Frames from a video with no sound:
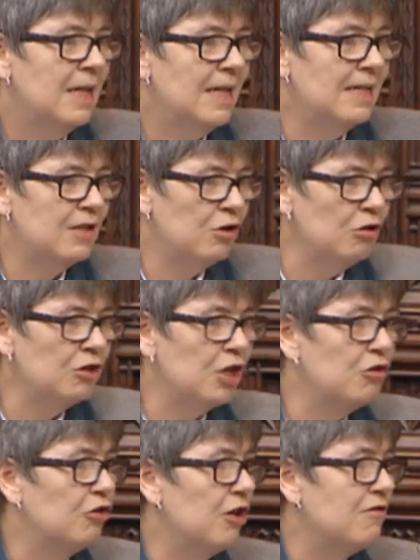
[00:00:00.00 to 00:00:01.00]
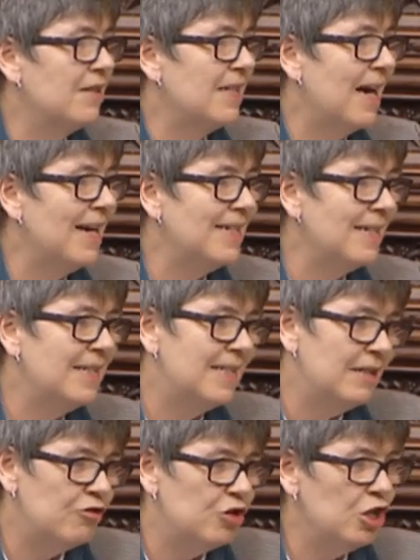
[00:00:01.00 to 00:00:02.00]
It is also true that I didn't
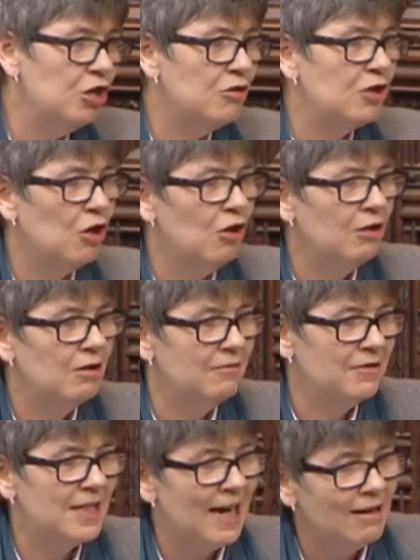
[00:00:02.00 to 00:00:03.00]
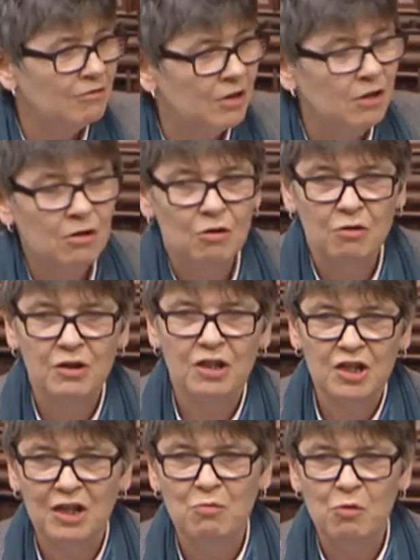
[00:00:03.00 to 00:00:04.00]
introduce Oliver Dowden or the
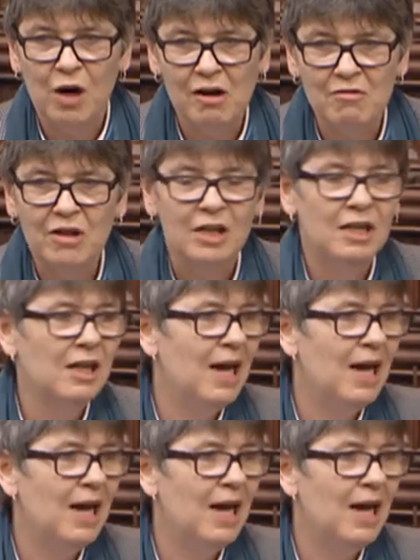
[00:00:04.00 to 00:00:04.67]
term woke.